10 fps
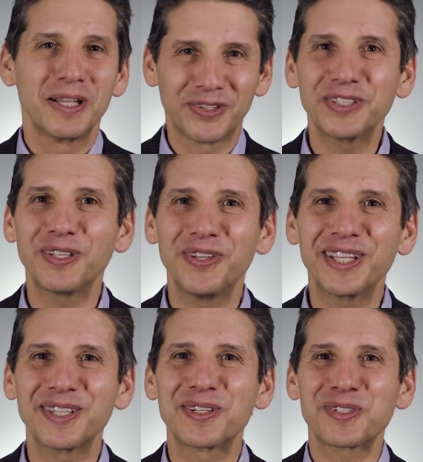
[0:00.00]
Click the
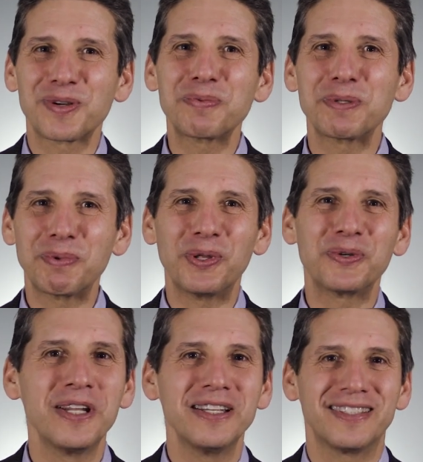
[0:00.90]
link in the description
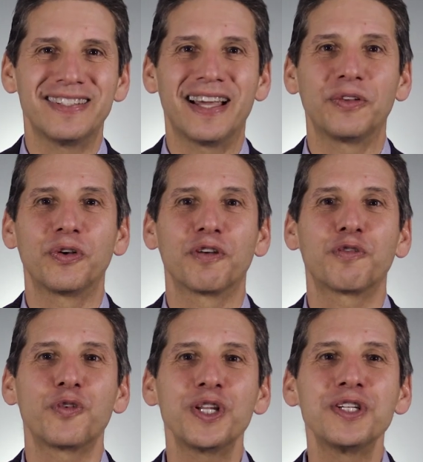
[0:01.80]
below to download our
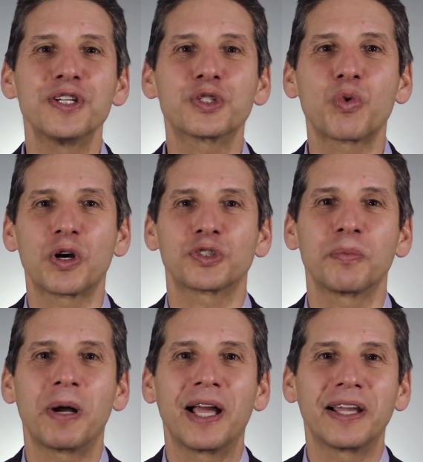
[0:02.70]
free
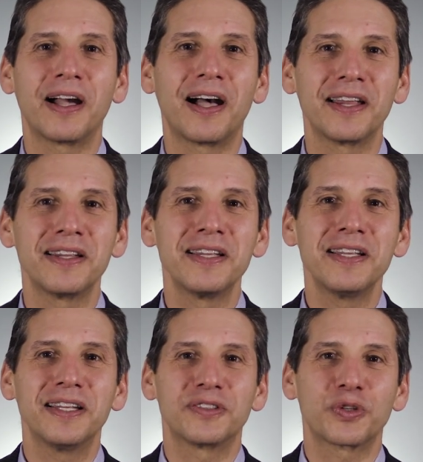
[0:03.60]
dishwasher buying guide
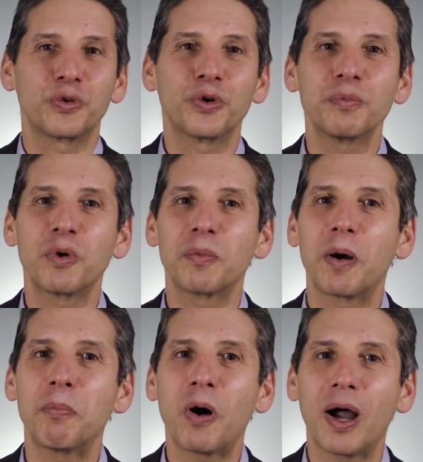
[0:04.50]
and to learn more
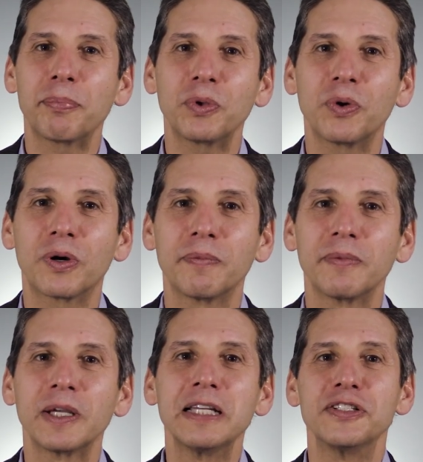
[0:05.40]
about popular
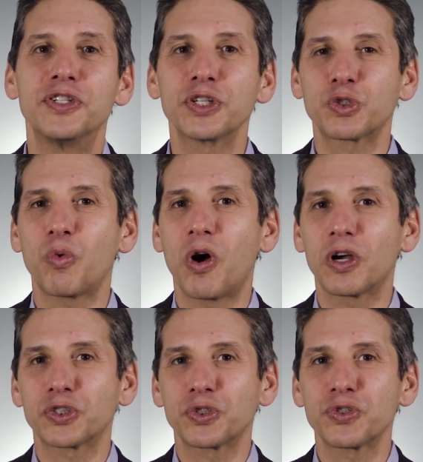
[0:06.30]

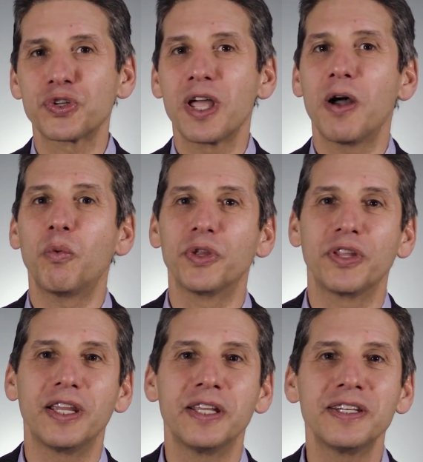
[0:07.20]
dishwashers
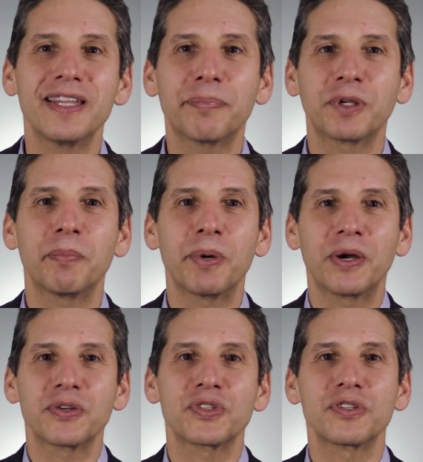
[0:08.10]
with in-depth
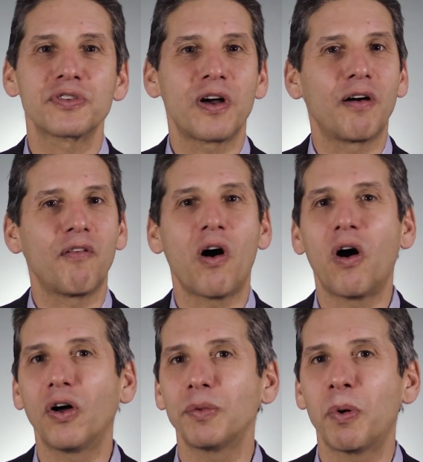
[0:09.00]
comparisons of
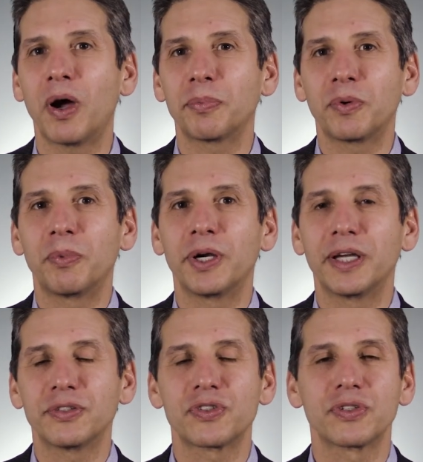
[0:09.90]
all the popular
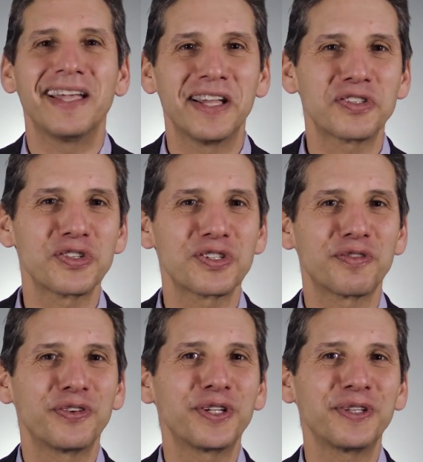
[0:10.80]
brands, answers
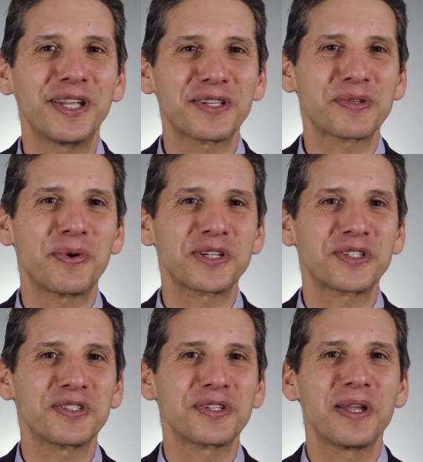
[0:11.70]
to frequently asked
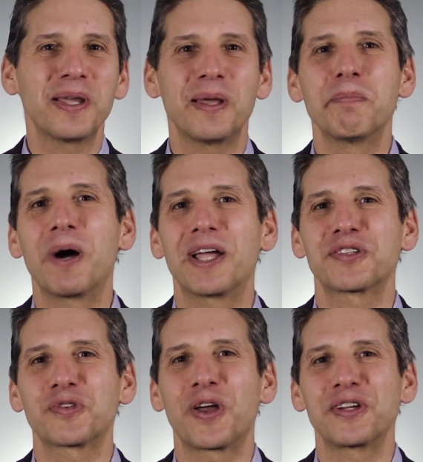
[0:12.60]
questions, and
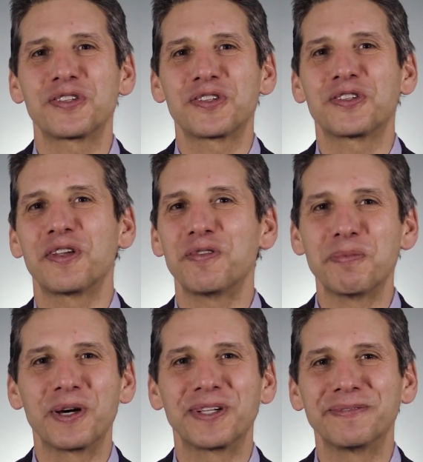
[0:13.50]
buying strategies to save you
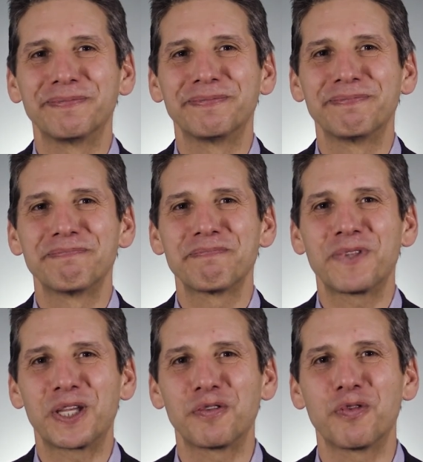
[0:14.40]
money.
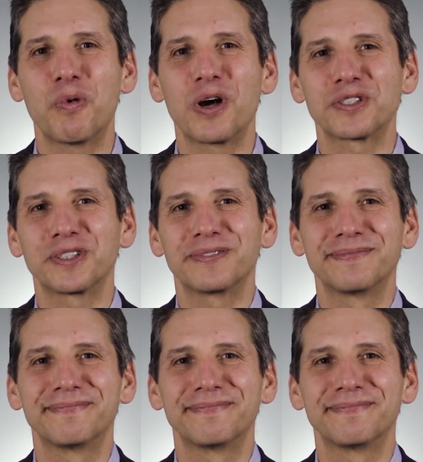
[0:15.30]
Thank you for watching.